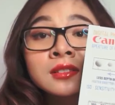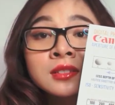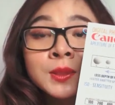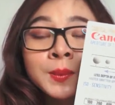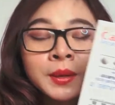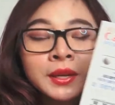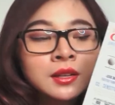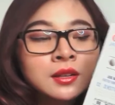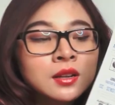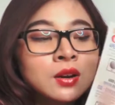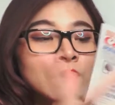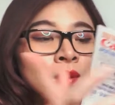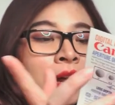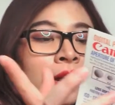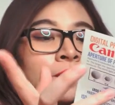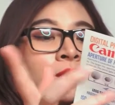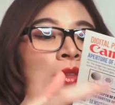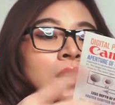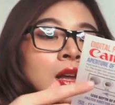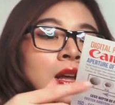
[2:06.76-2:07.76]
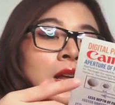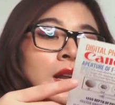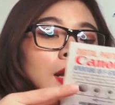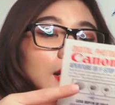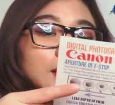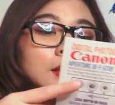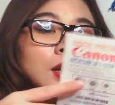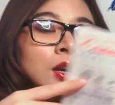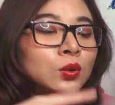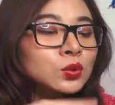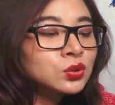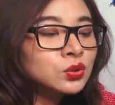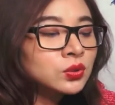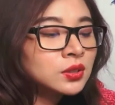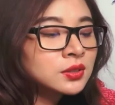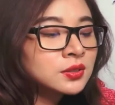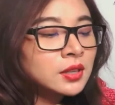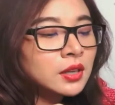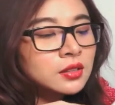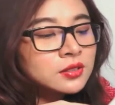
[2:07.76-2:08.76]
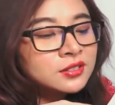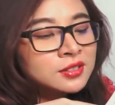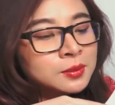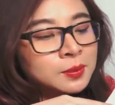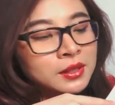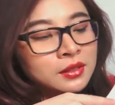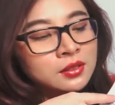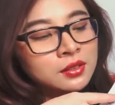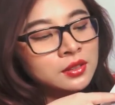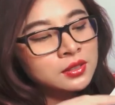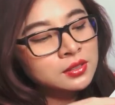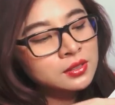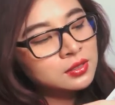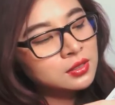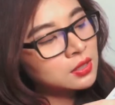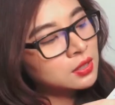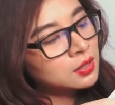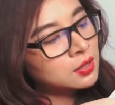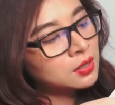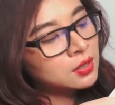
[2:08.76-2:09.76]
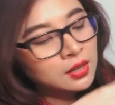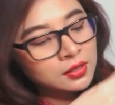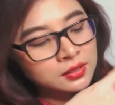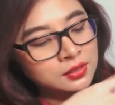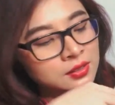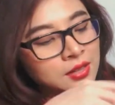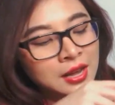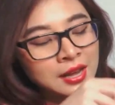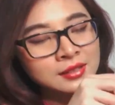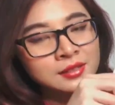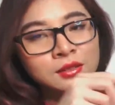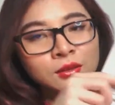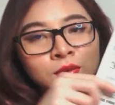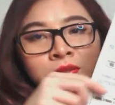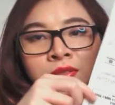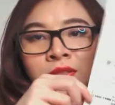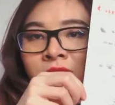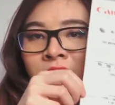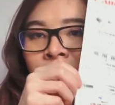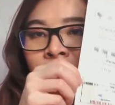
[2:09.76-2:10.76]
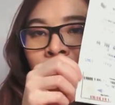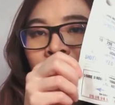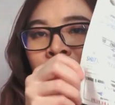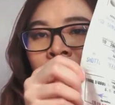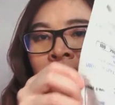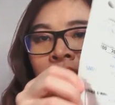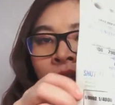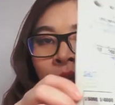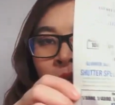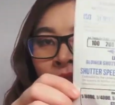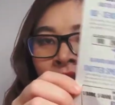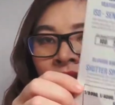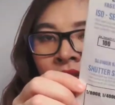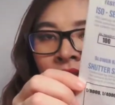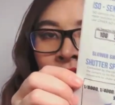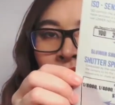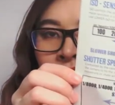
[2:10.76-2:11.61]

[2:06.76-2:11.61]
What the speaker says: speed. Alright, let's go to the shutter speed. This is this ISO. Shutter speed is right here.